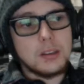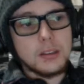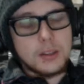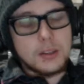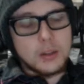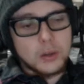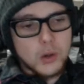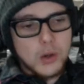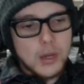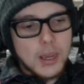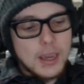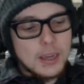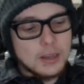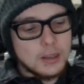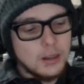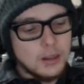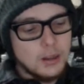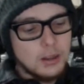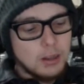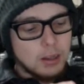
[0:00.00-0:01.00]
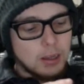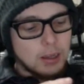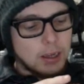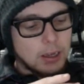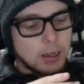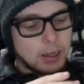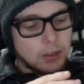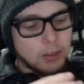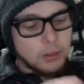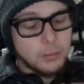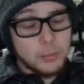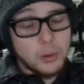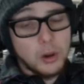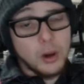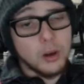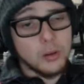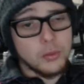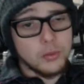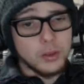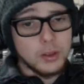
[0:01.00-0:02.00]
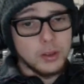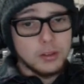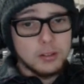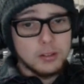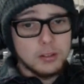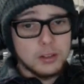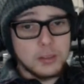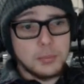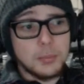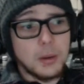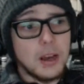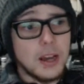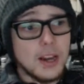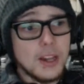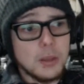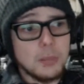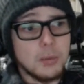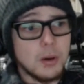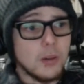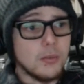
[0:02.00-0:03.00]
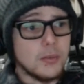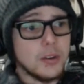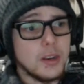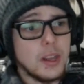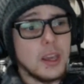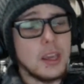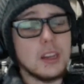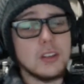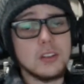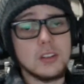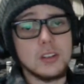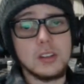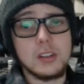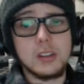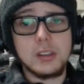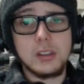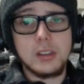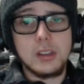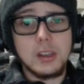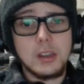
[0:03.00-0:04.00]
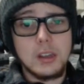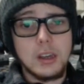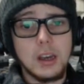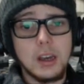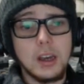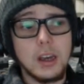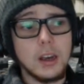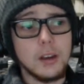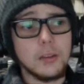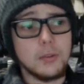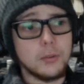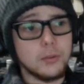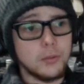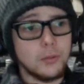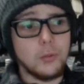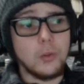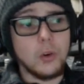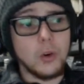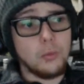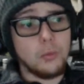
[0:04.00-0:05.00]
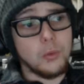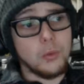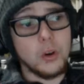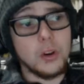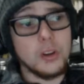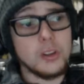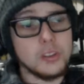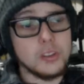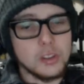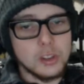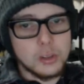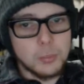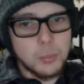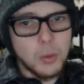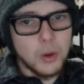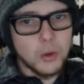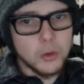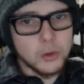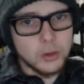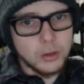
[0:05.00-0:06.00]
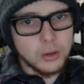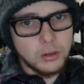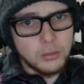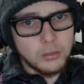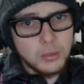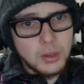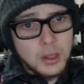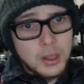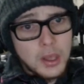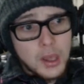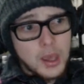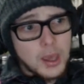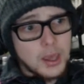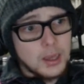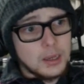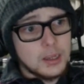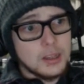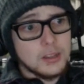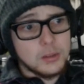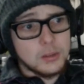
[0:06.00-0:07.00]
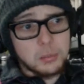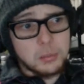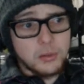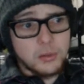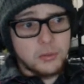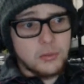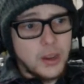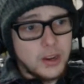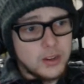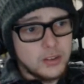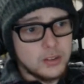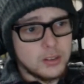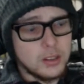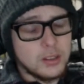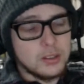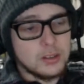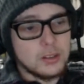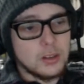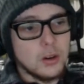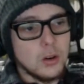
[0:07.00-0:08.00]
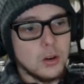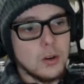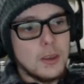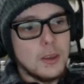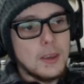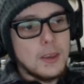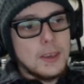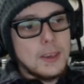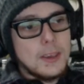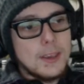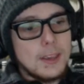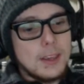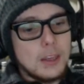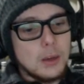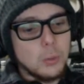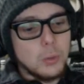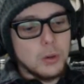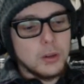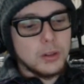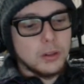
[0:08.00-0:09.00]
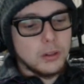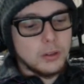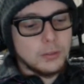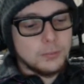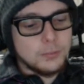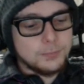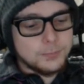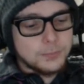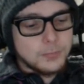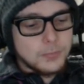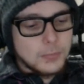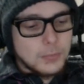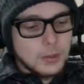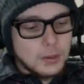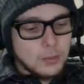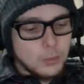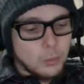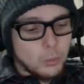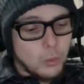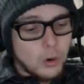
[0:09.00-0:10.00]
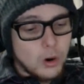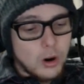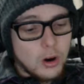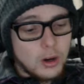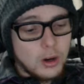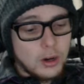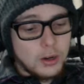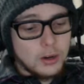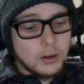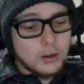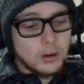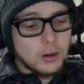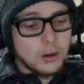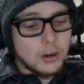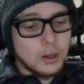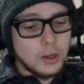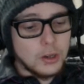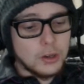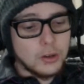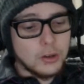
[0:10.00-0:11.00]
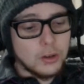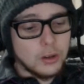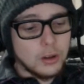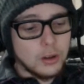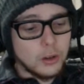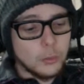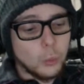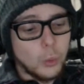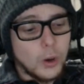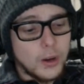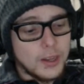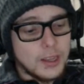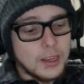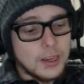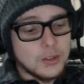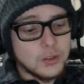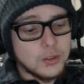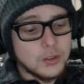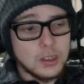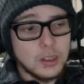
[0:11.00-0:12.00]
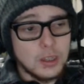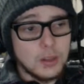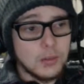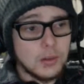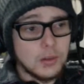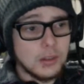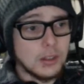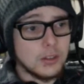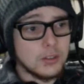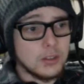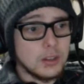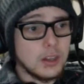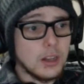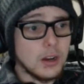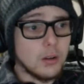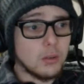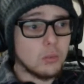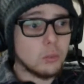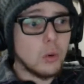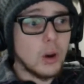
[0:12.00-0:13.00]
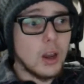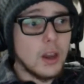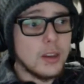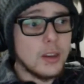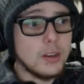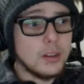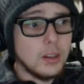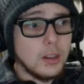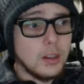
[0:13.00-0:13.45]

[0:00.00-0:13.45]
create the perfect spy, the perfect agent for his disposal. And he is a perfectionist, so he will work on one agent. If he doesn't get it right,